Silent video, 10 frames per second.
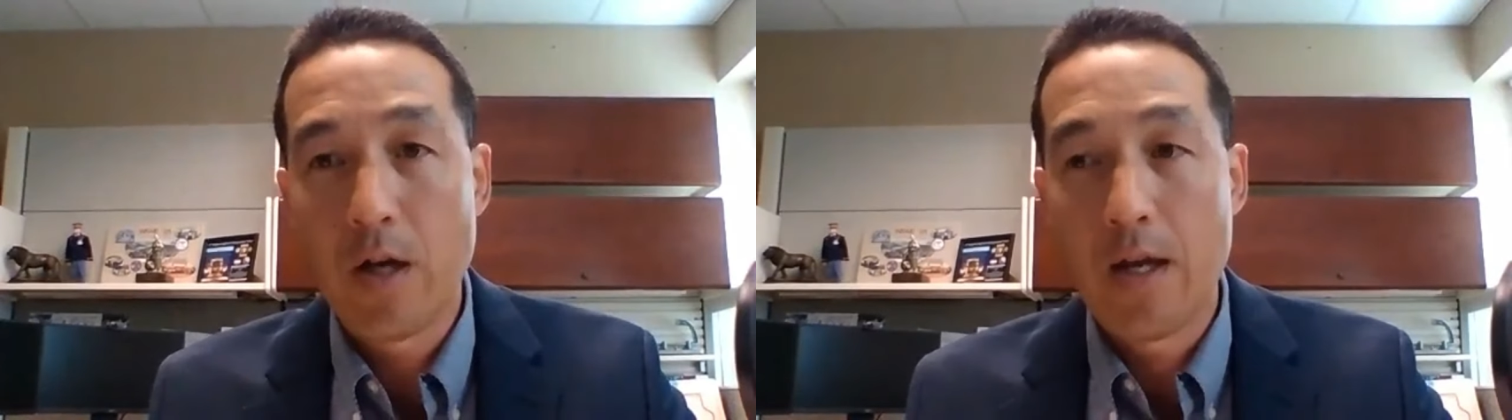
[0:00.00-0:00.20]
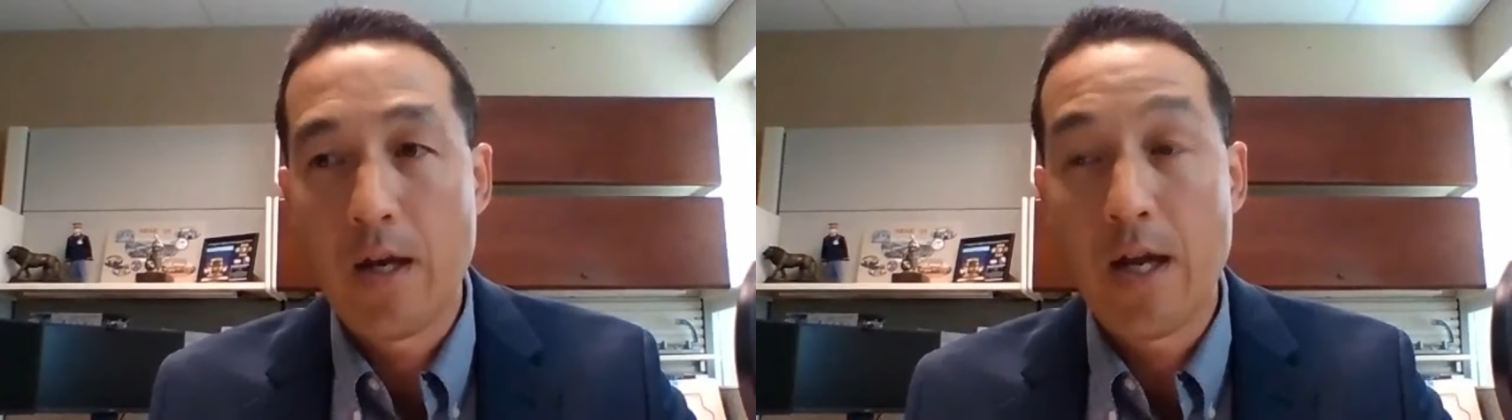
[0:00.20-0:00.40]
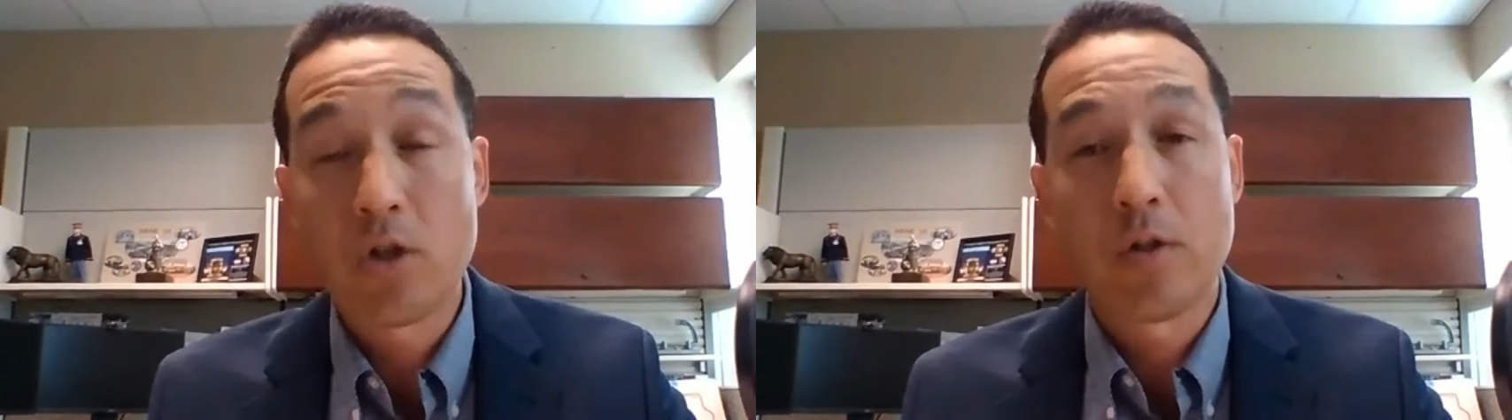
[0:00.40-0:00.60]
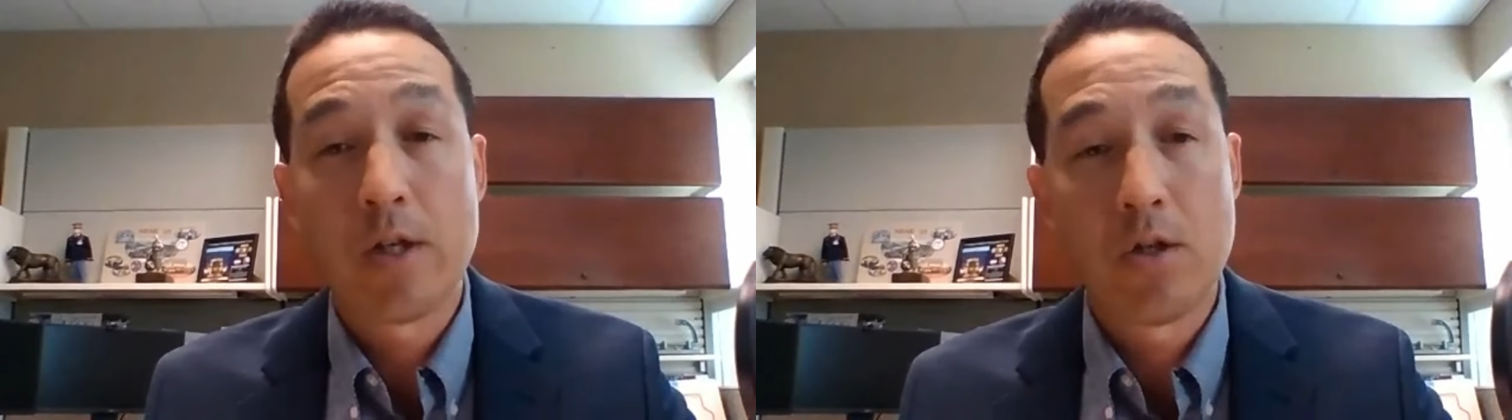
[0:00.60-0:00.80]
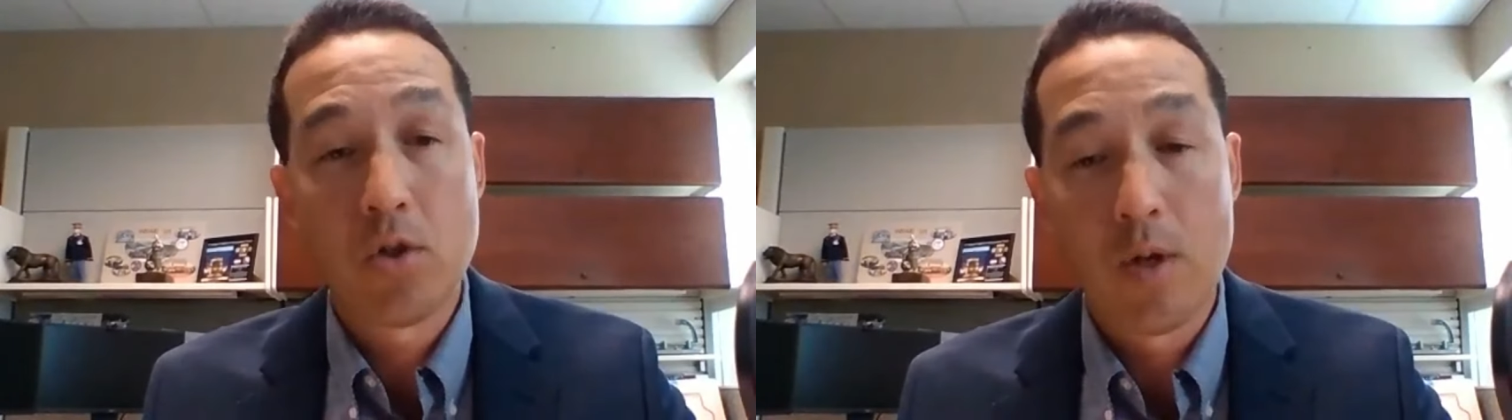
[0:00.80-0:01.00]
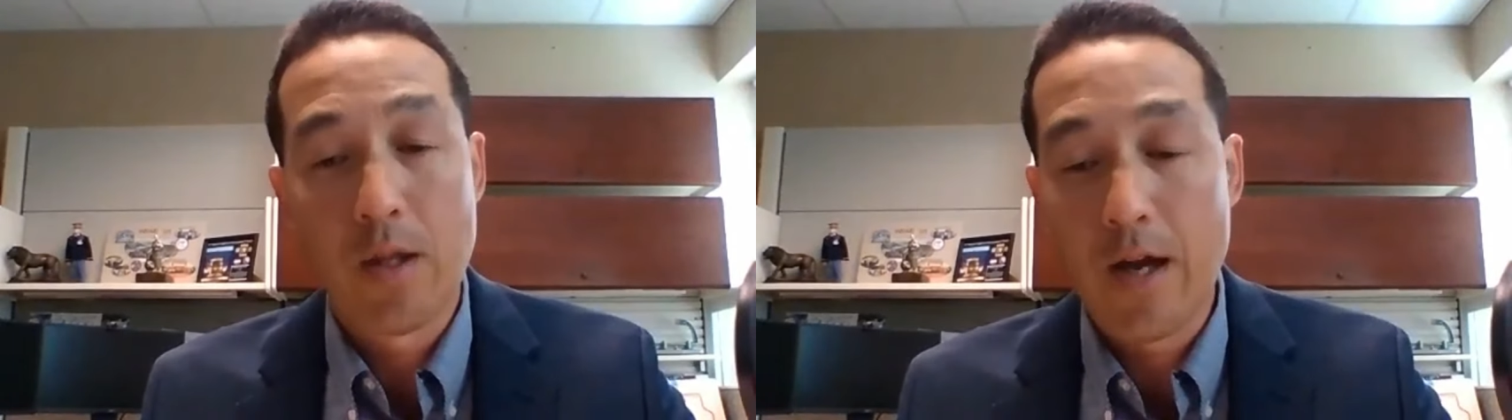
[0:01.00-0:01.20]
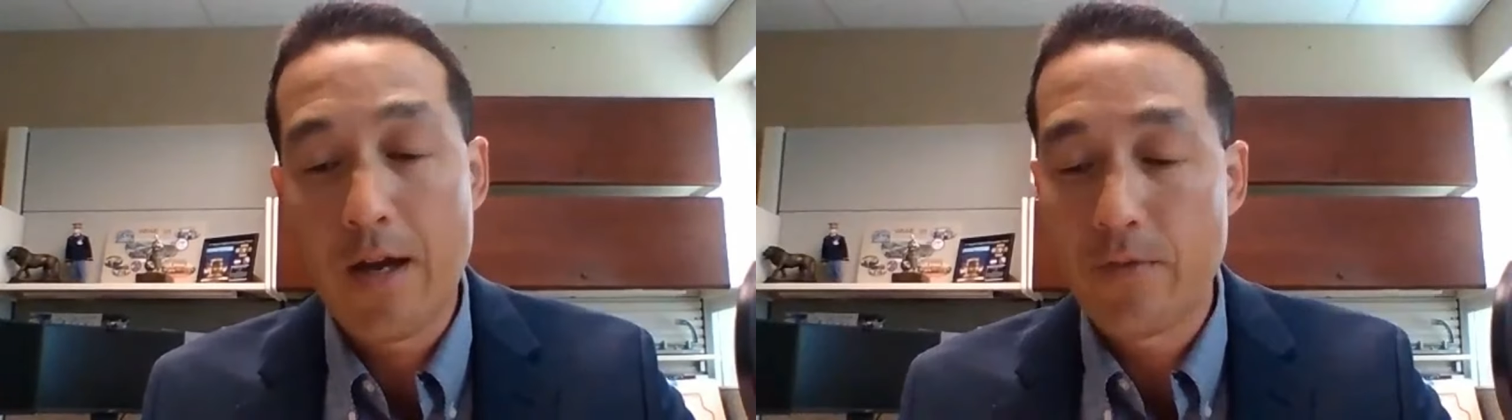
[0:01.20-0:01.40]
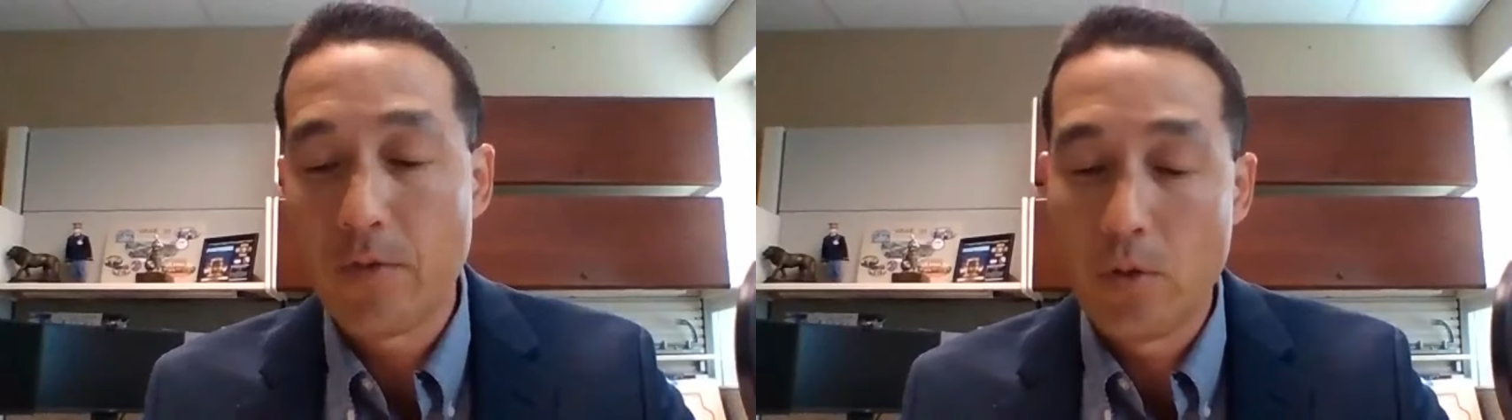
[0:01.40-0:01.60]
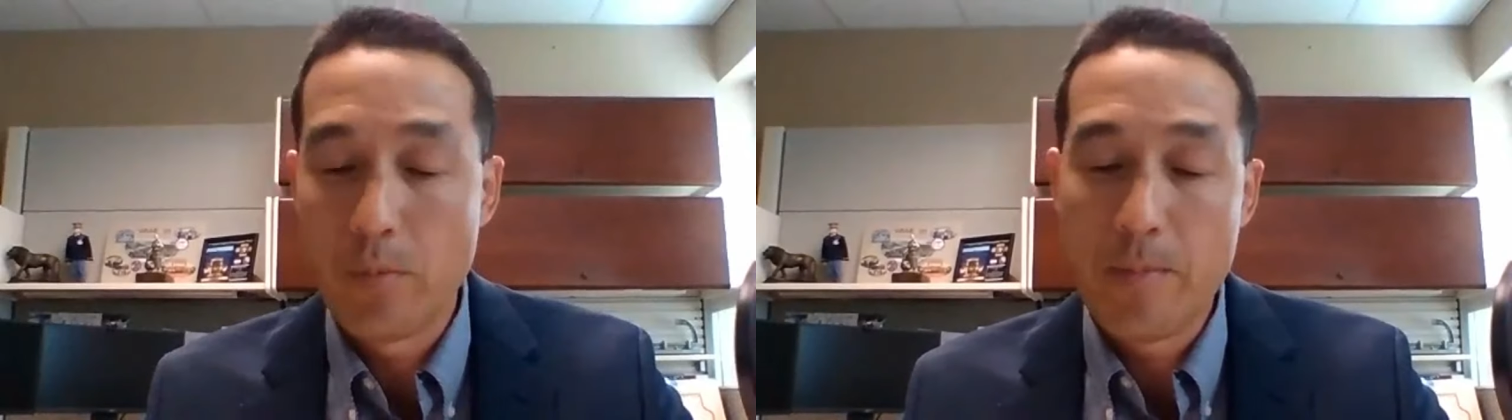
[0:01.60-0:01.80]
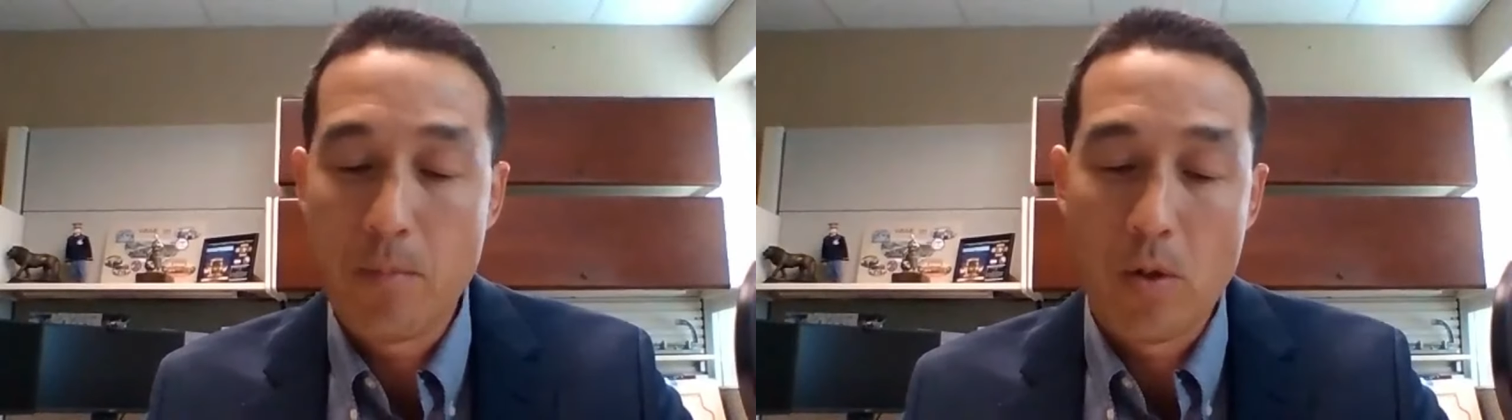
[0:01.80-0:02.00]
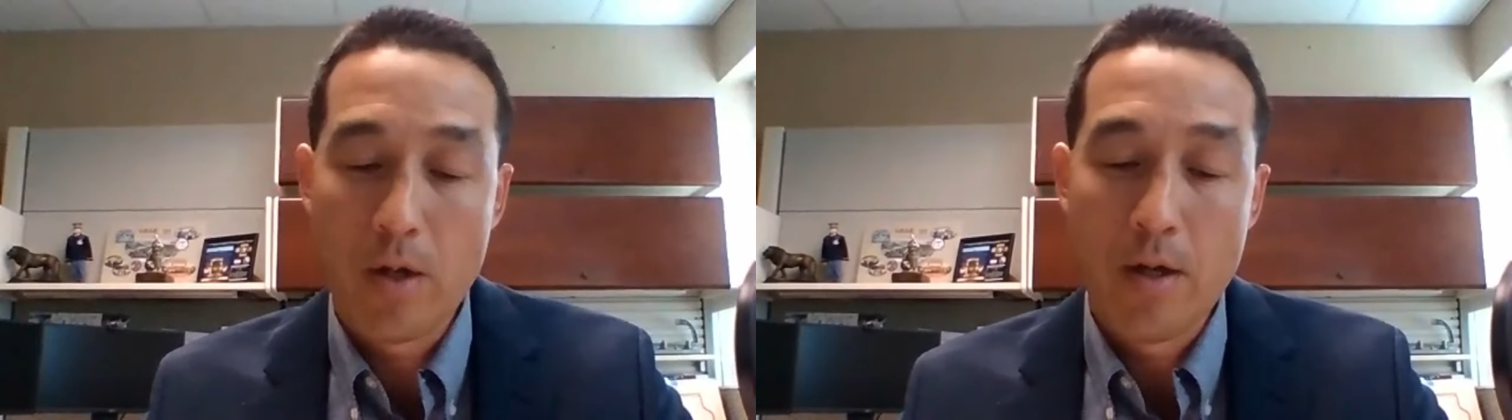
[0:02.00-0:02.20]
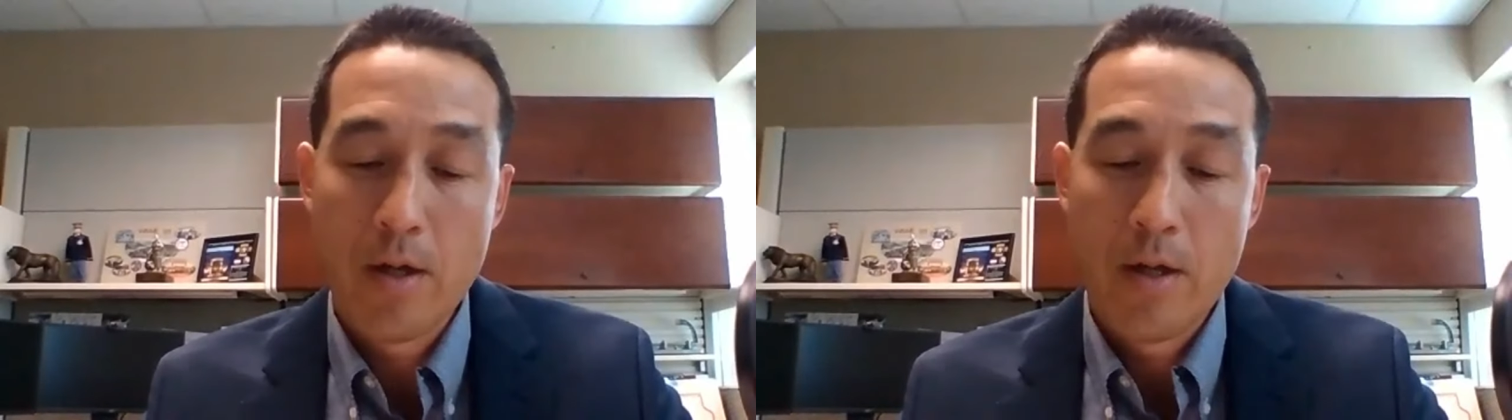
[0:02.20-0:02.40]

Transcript: and actually enjoy life a little bit more